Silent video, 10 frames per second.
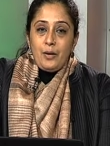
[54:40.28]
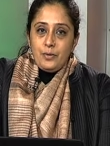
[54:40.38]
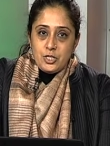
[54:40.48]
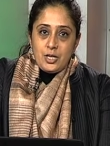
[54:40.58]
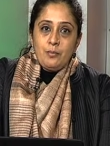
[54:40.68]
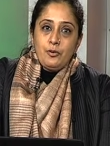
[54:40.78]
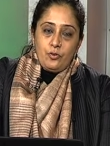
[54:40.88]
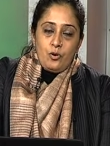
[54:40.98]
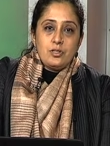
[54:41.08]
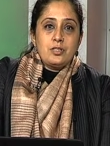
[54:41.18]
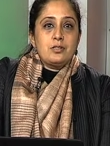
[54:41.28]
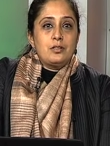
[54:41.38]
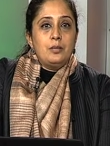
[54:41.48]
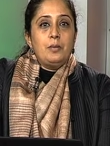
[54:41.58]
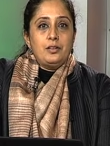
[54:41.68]
by which time of course
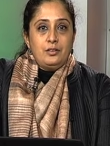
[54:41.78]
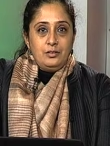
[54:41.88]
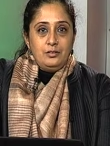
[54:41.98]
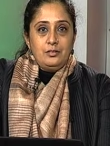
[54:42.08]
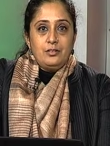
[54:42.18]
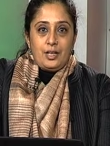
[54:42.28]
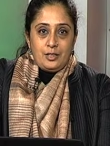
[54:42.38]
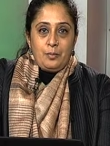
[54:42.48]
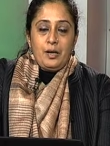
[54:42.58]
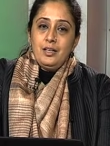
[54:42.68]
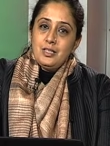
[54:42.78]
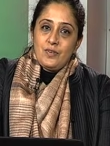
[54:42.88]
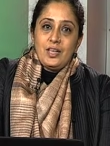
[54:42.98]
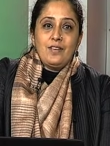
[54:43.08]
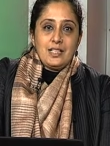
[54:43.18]
the mother radhabai
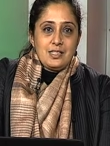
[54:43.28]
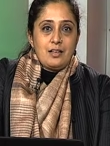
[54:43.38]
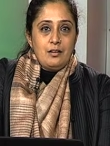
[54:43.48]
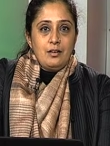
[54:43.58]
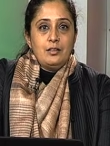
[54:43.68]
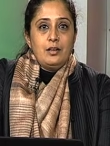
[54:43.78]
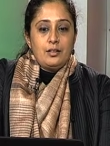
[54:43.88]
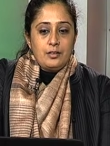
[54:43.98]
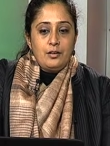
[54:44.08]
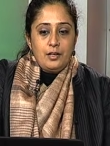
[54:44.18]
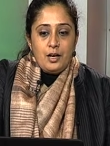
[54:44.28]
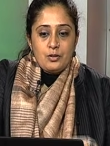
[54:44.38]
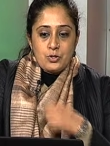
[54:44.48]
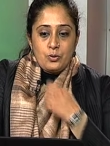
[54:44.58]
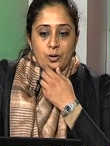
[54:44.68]
is very well settled in the nadkarni
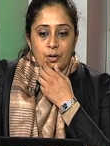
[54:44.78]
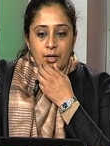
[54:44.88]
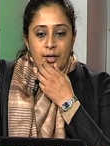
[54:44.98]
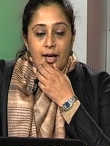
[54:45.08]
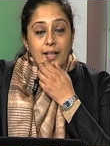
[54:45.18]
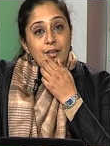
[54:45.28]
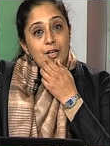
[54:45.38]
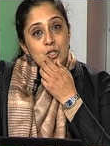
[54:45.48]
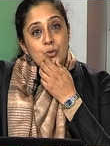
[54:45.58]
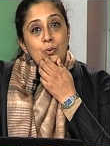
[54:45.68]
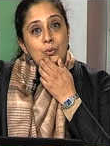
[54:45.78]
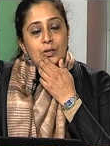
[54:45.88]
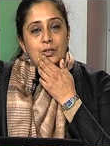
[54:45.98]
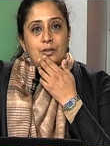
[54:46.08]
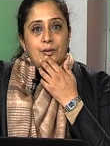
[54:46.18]
household and there are two
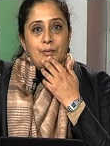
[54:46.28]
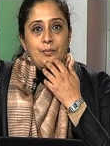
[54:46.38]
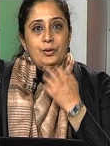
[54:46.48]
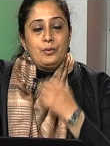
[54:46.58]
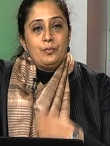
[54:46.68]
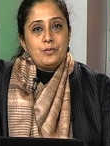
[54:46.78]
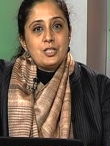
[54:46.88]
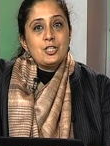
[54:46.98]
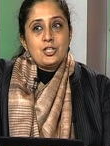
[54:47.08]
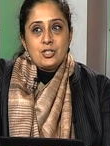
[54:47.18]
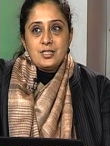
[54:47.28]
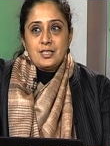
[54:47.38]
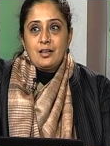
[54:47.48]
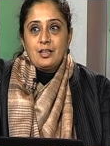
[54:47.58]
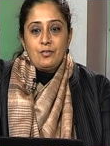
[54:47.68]
uh, you know
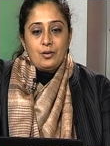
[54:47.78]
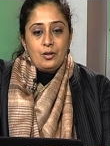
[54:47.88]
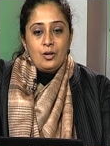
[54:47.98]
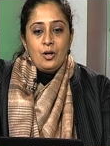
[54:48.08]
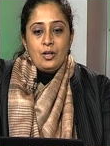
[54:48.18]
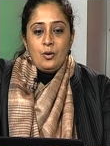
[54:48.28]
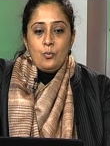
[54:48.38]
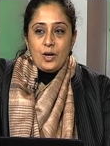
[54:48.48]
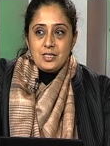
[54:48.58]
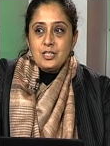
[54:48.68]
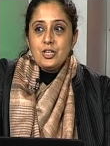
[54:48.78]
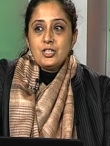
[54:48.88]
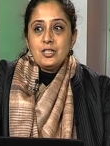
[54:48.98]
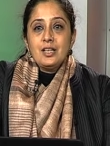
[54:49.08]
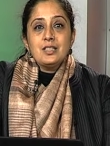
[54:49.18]
suggestions that are given one
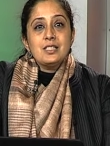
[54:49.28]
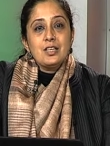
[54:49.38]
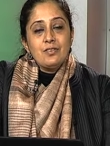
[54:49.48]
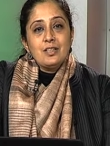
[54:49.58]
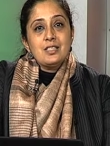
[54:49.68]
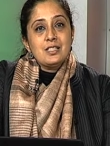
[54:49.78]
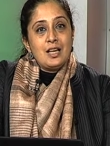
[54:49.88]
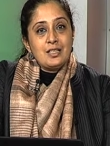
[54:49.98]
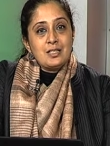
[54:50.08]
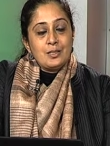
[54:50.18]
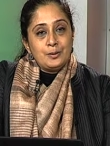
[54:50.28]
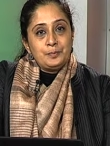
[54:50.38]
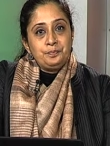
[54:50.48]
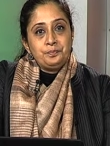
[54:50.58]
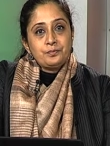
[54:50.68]
suggestion that is given is that
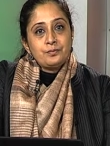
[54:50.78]
um,